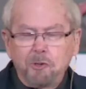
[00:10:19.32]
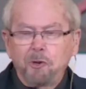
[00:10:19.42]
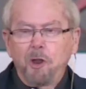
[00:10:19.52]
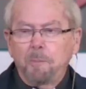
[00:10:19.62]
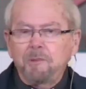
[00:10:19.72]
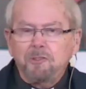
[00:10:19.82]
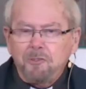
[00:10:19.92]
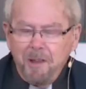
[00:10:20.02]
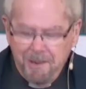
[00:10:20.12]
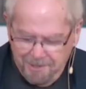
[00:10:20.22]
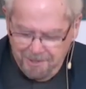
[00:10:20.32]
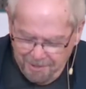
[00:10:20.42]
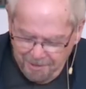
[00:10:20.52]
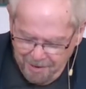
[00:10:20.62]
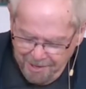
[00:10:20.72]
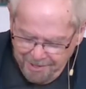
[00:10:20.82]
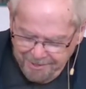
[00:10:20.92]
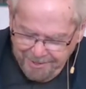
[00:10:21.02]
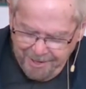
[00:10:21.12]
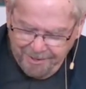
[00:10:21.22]
And this should not be strange in the
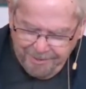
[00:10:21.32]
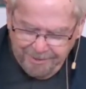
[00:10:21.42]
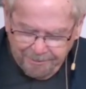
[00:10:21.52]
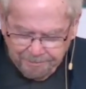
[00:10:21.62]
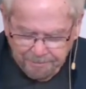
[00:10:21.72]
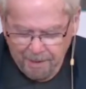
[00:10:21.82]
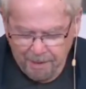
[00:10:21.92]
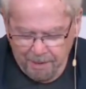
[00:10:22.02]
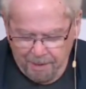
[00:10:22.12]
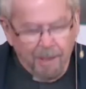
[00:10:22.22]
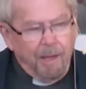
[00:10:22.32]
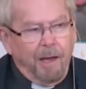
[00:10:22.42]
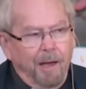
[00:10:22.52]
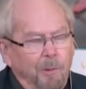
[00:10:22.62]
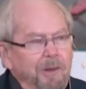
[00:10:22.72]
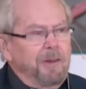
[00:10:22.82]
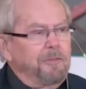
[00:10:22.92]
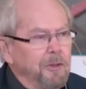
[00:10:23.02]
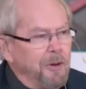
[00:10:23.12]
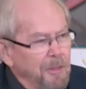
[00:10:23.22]
United States. I
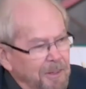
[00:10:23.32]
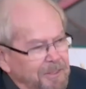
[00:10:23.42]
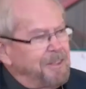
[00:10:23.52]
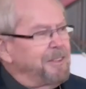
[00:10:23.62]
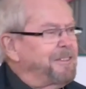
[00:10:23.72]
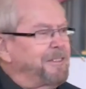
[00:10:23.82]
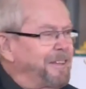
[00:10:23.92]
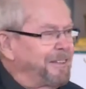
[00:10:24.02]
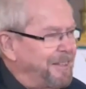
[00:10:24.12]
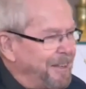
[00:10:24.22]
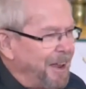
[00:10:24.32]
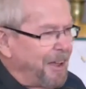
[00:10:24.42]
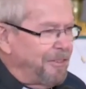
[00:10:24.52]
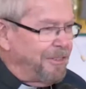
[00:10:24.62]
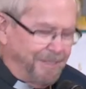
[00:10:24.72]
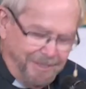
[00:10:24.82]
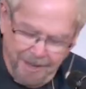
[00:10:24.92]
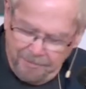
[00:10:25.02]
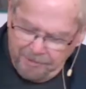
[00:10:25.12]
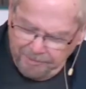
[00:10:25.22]
wonder if you know that since
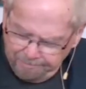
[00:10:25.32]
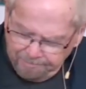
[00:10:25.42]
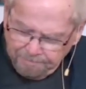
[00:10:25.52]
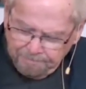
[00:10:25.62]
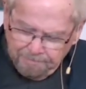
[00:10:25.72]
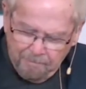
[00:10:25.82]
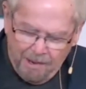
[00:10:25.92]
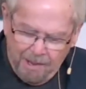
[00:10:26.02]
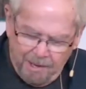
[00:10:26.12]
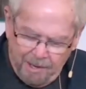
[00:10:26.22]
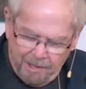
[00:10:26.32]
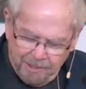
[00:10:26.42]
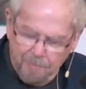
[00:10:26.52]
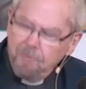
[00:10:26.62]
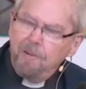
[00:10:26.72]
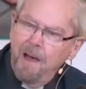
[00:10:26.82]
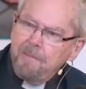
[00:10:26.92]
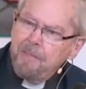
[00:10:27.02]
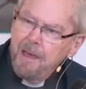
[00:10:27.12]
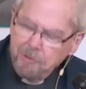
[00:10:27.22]
1607, some
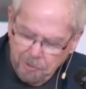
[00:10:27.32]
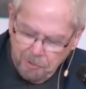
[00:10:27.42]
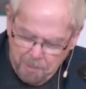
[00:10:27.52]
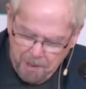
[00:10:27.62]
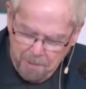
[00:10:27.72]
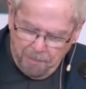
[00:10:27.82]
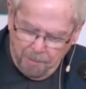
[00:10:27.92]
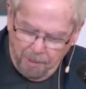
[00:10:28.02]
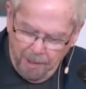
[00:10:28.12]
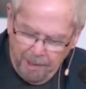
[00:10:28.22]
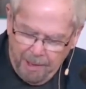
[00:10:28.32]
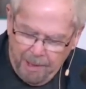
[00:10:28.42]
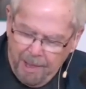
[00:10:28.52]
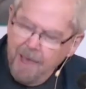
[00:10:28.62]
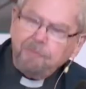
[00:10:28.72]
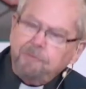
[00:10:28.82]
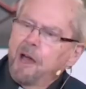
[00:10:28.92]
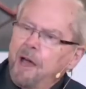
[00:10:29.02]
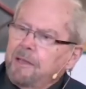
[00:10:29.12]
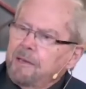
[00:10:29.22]
5,000 people
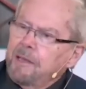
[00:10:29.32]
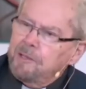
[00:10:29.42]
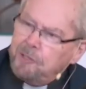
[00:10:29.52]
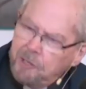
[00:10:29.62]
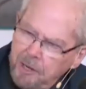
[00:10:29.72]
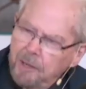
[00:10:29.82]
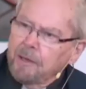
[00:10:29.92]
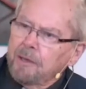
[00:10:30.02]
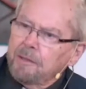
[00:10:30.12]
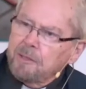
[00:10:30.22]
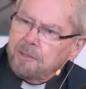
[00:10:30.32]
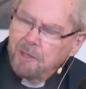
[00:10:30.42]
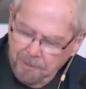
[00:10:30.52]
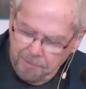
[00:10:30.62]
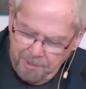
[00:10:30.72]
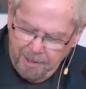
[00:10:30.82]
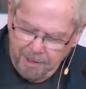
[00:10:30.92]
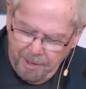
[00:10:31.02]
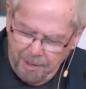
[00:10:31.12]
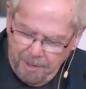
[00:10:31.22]
have died each year in this
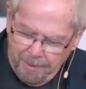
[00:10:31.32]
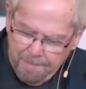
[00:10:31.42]
country.